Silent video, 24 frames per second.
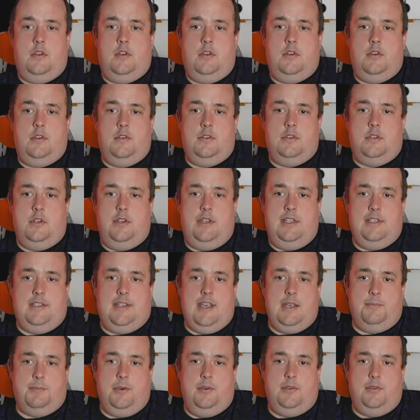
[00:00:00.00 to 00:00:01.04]
So here's
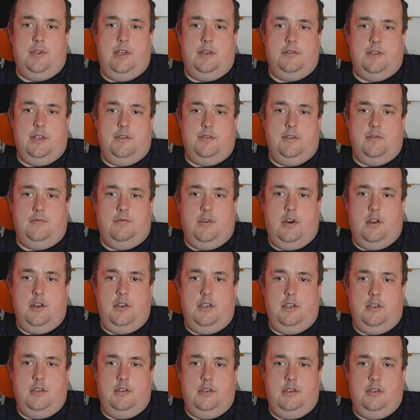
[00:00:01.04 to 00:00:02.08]
Gakpo now down the
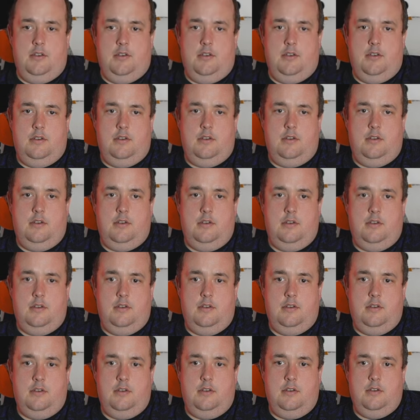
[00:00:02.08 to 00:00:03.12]
right.
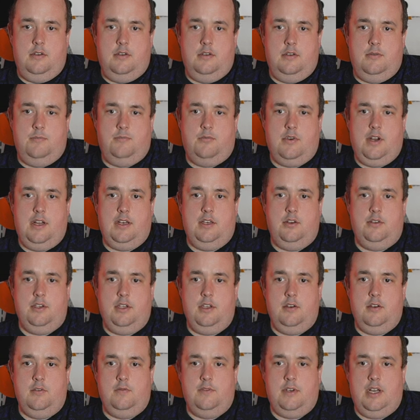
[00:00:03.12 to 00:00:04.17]
Bradley on the
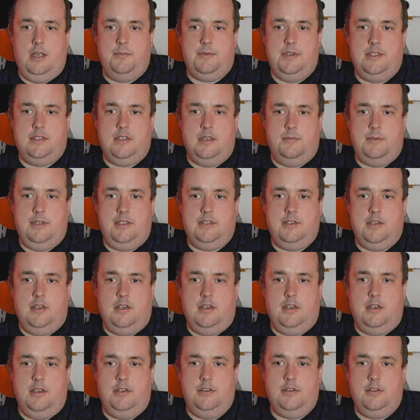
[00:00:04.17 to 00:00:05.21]
overlap. He's come
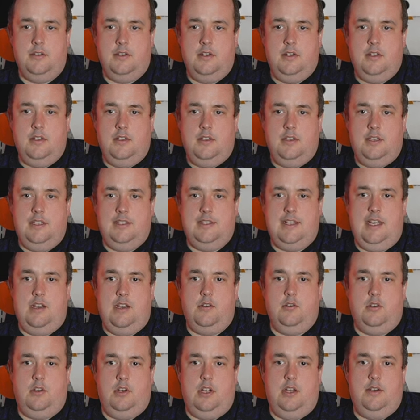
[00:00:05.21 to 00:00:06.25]
inside. He's now
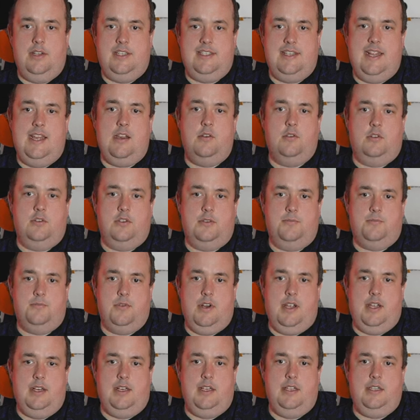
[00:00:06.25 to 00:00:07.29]
gone out. He's now gone to
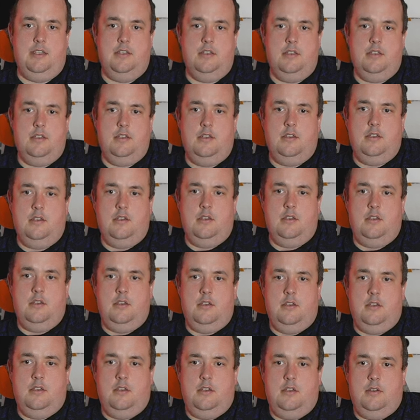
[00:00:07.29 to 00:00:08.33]
Bradley.
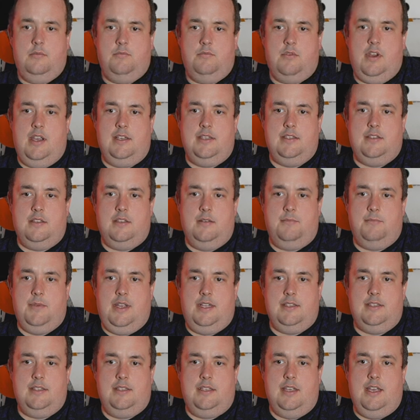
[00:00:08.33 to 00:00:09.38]
Bradley's come back
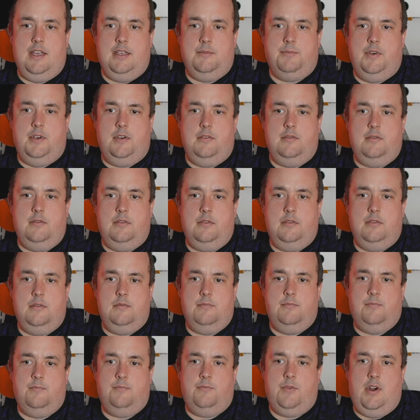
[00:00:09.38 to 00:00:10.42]
to Gakpo.
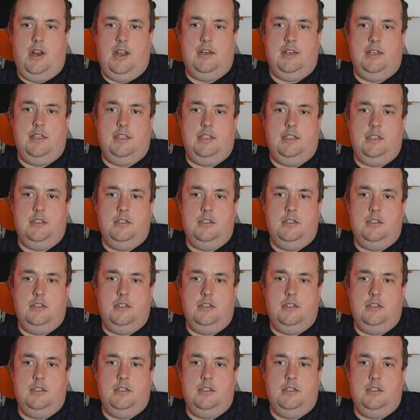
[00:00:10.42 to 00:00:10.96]
Bradley